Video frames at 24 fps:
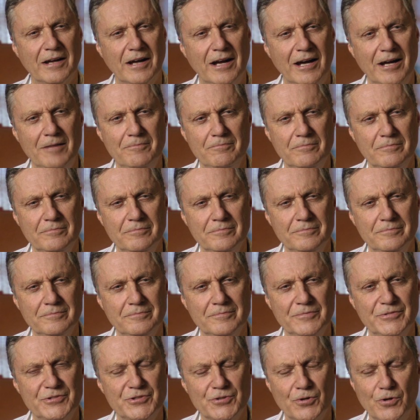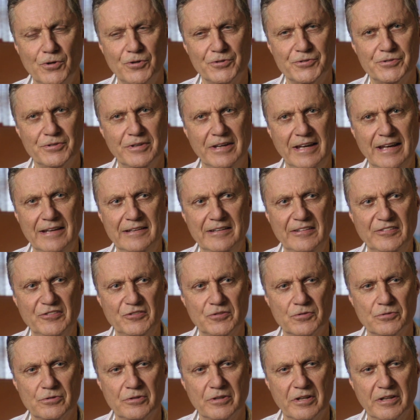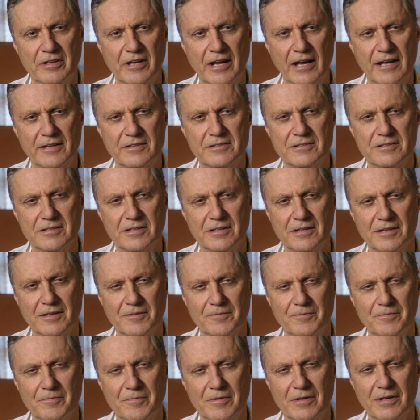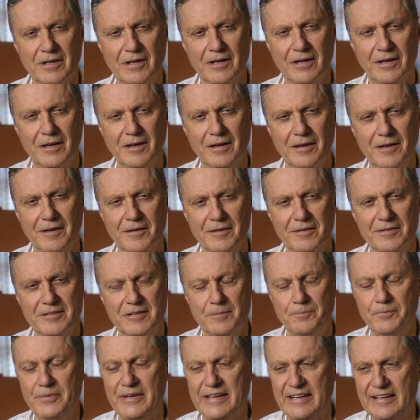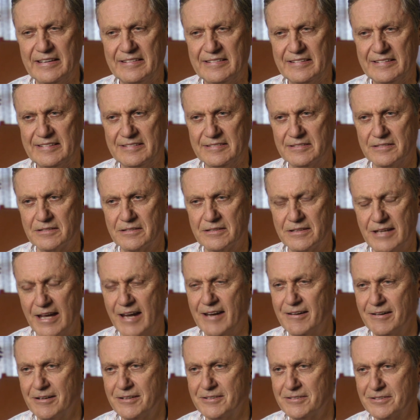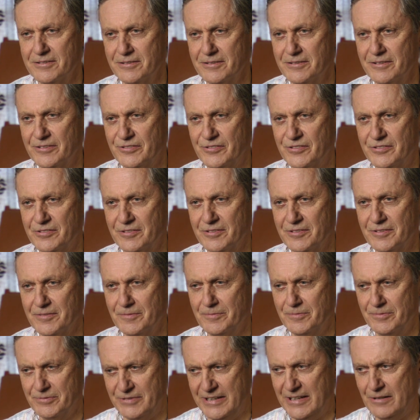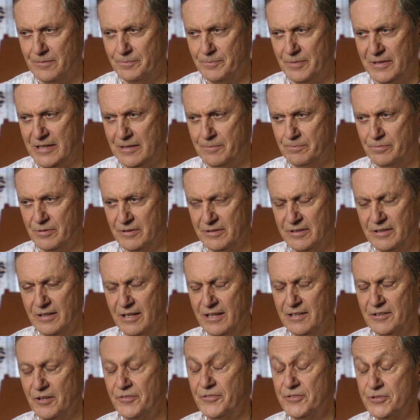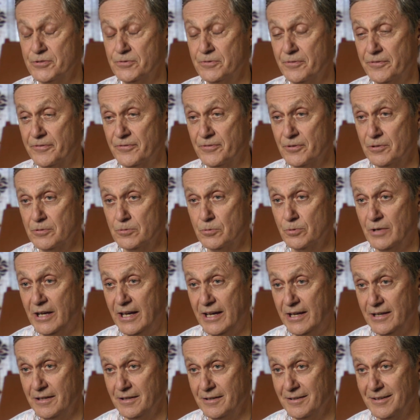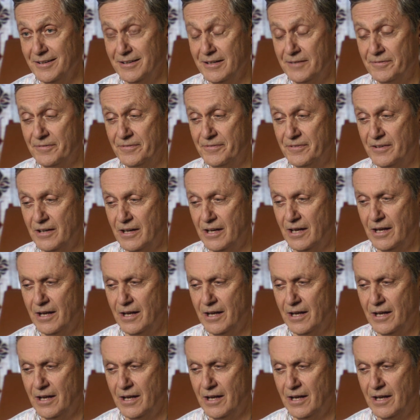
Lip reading: I'm drawn to any story that depicts characters, real people, in a truthful way. And if